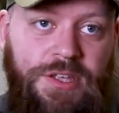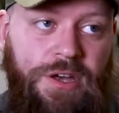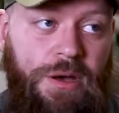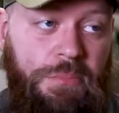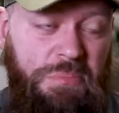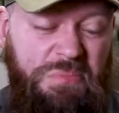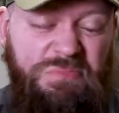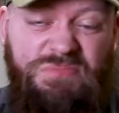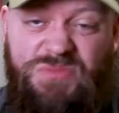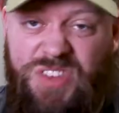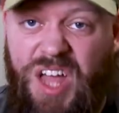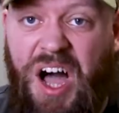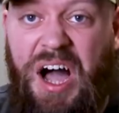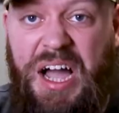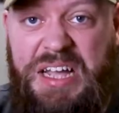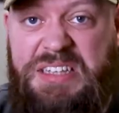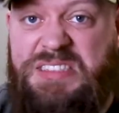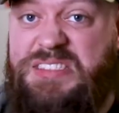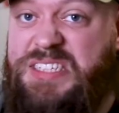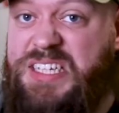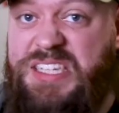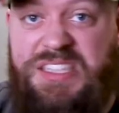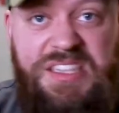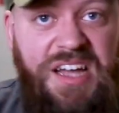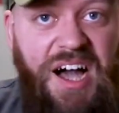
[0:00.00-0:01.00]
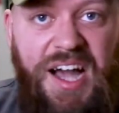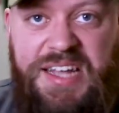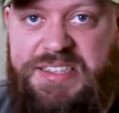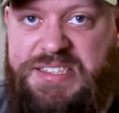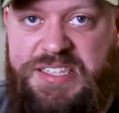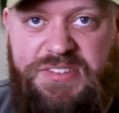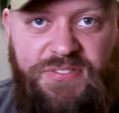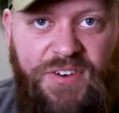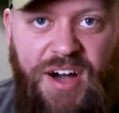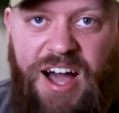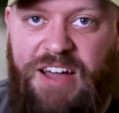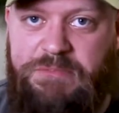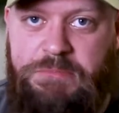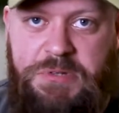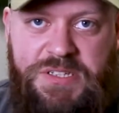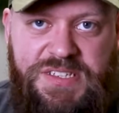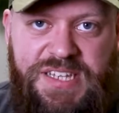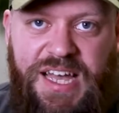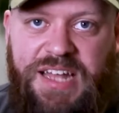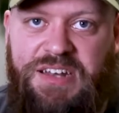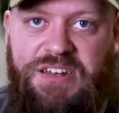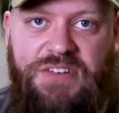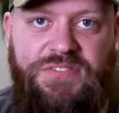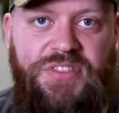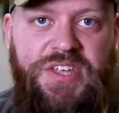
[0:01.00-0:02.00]
that 90,
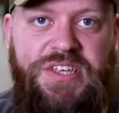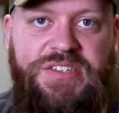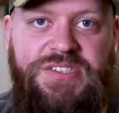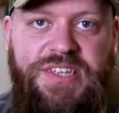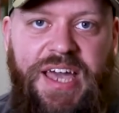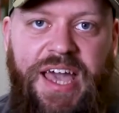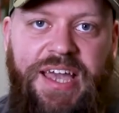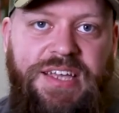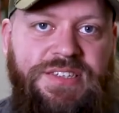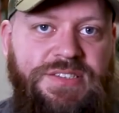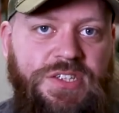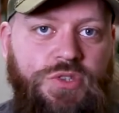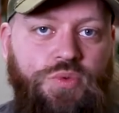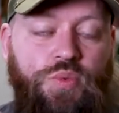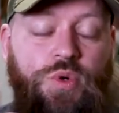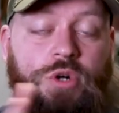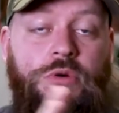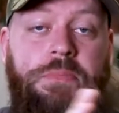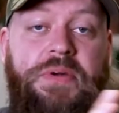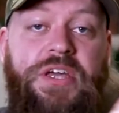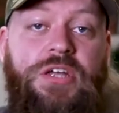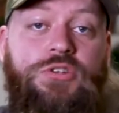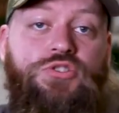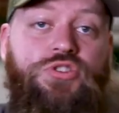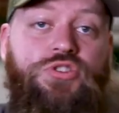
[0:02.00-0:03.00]
95% of these cases will be